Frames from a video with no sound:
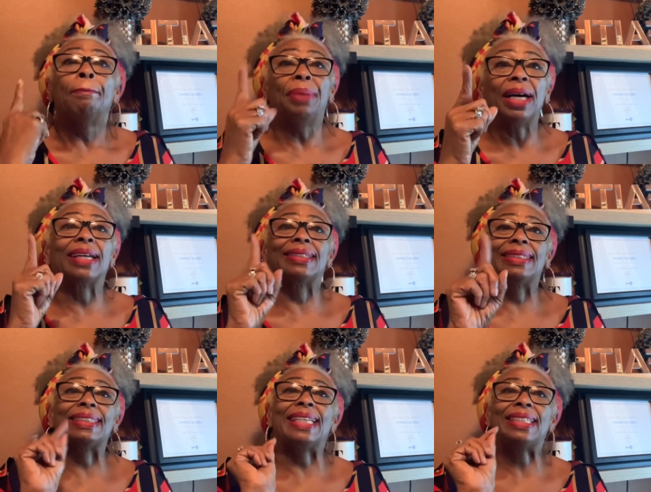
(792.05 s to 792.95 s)
But
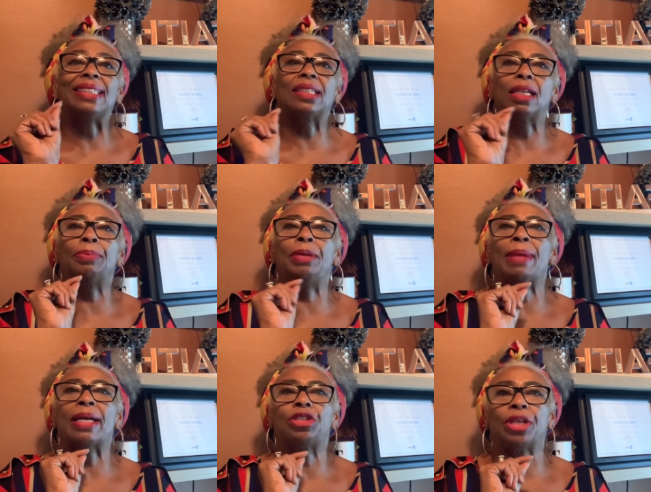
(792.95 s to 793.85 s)
this is going to be
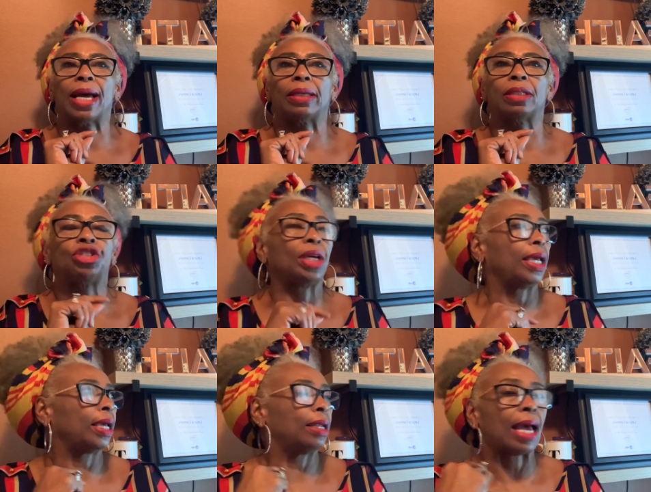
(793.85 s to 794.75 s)
my challenge,
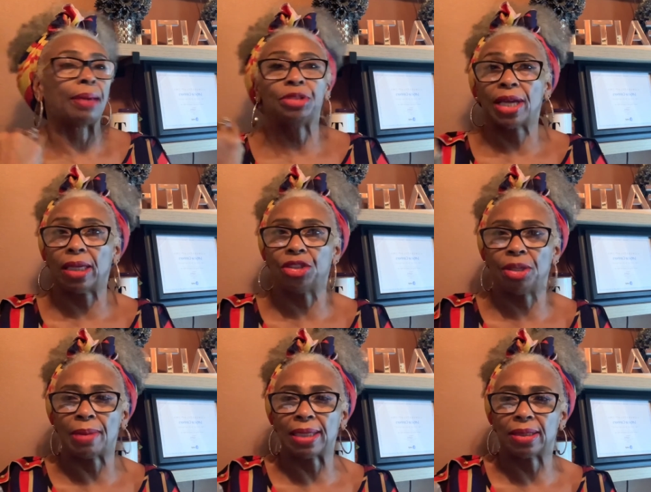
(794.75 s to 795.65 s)
and I'm
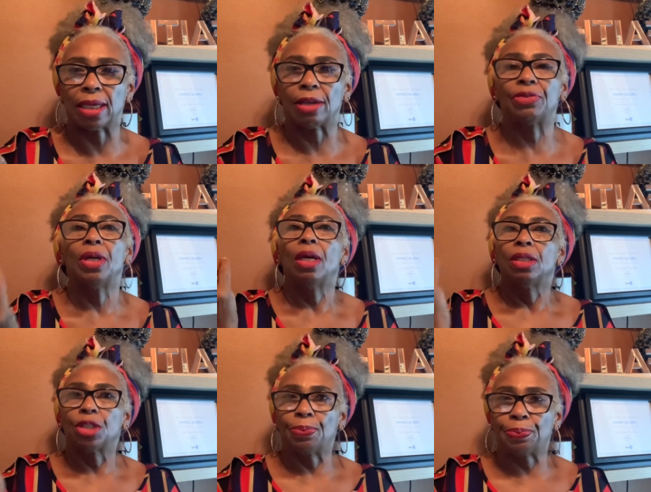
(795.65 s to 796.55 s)
challenging myself
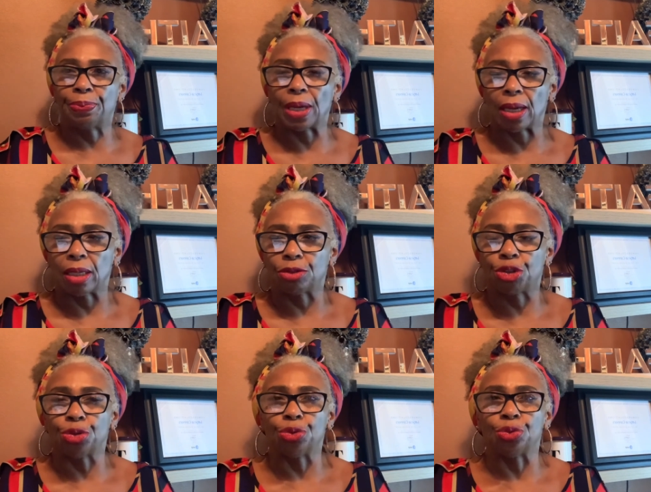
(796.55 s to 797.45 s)
to uh,
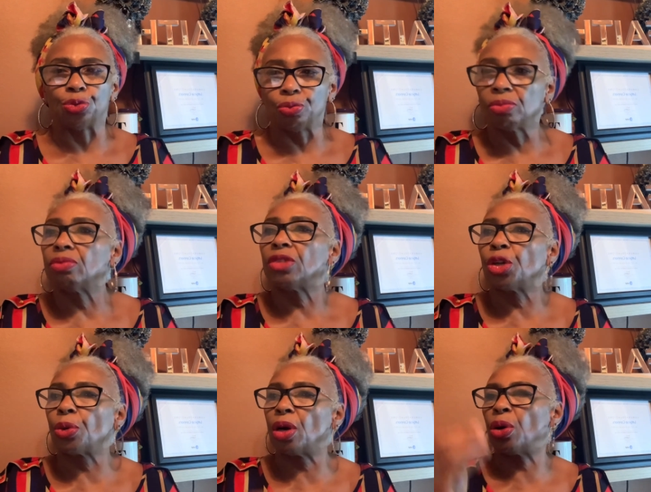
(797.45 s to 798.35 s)
to
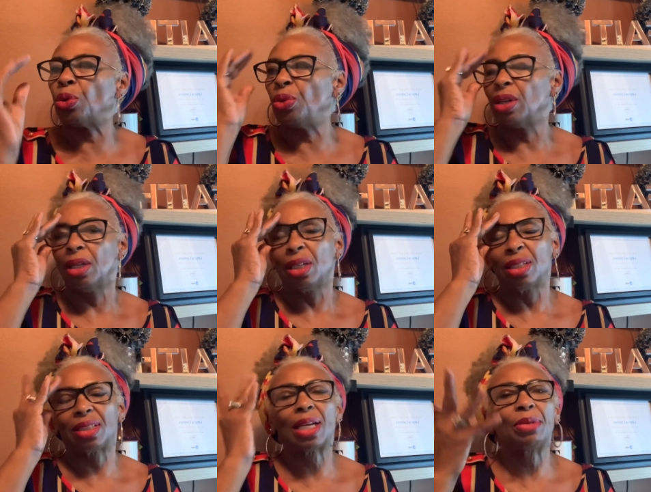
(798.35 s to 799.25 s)
grow
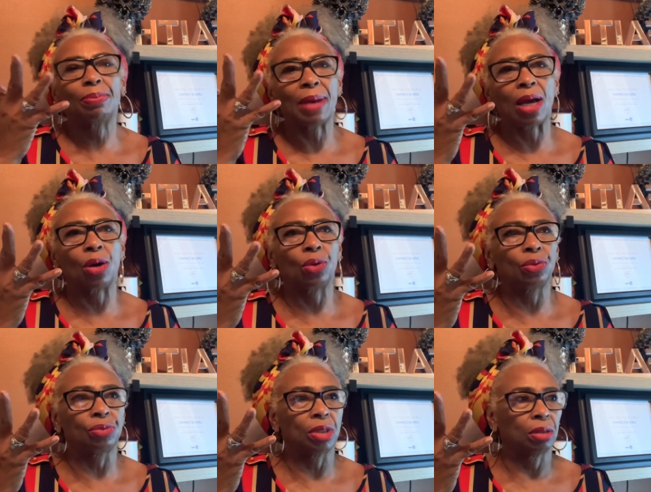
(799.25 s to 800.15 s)
some of my
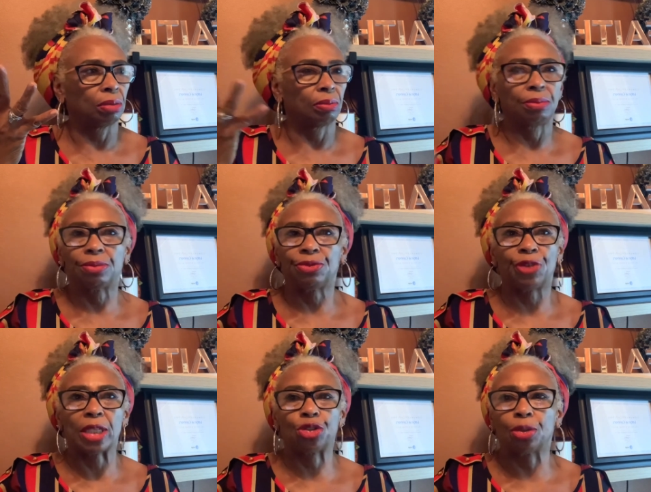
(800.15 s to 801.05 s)
own
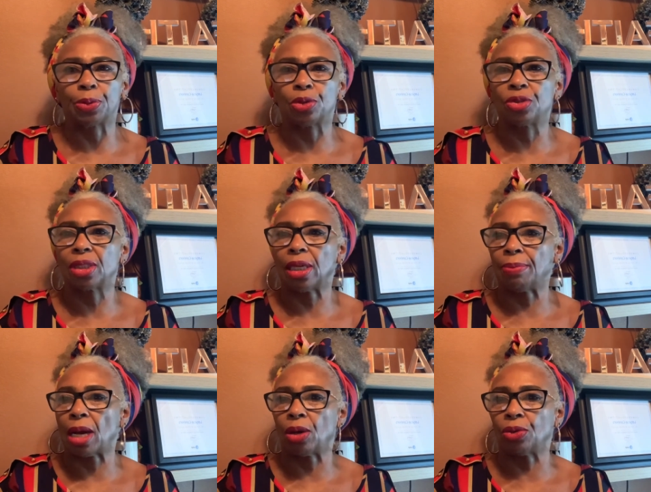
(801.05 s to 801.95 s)
vegetables in
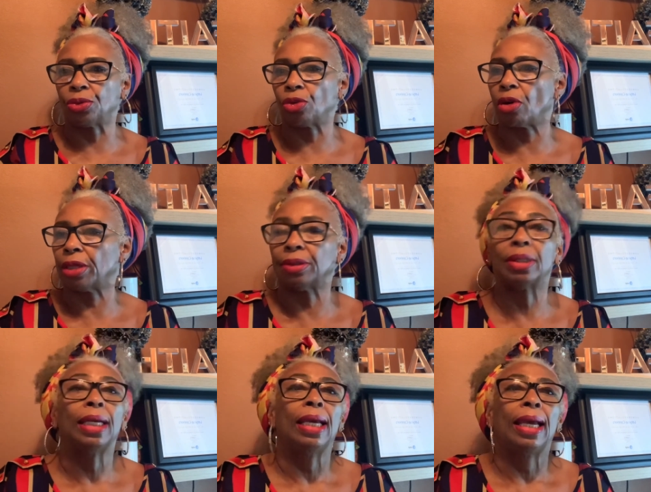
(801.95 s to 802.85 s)
my own garden.
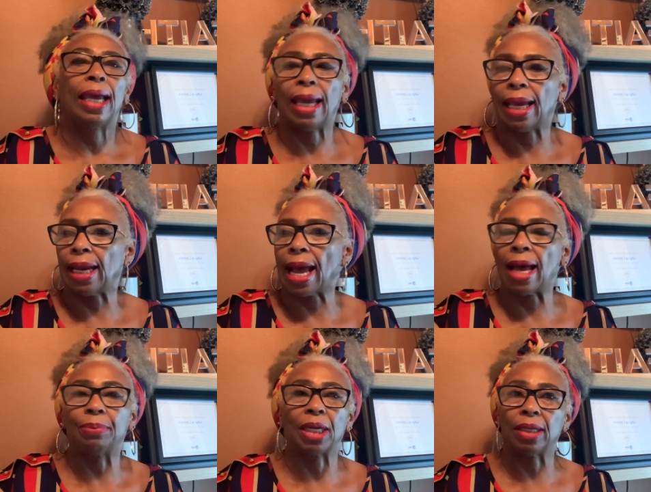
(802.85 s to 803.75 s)
And
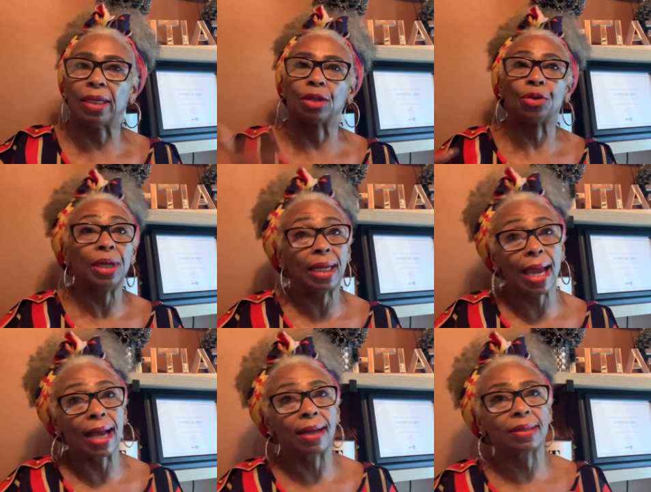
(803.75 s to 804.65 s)
I'm going to get a
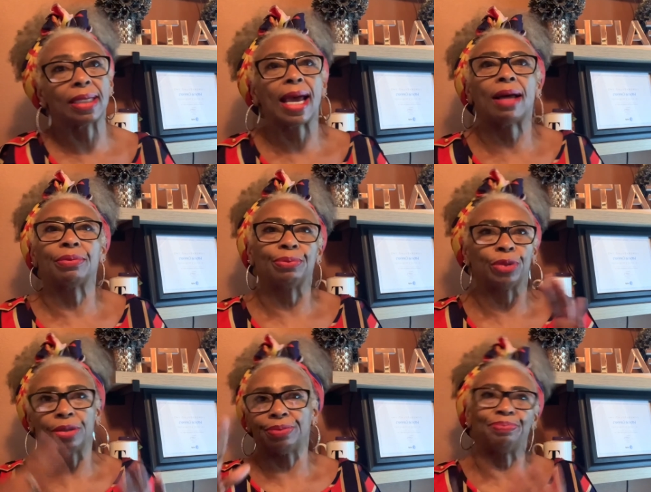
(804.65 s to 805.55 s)
greenhouse, and I
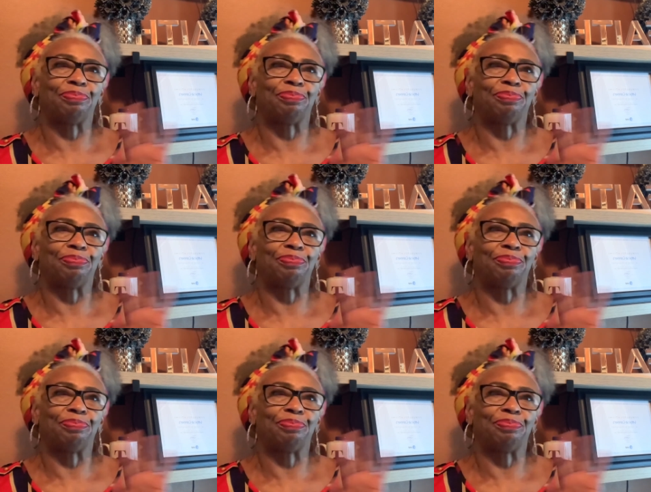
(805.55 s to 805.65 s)
will.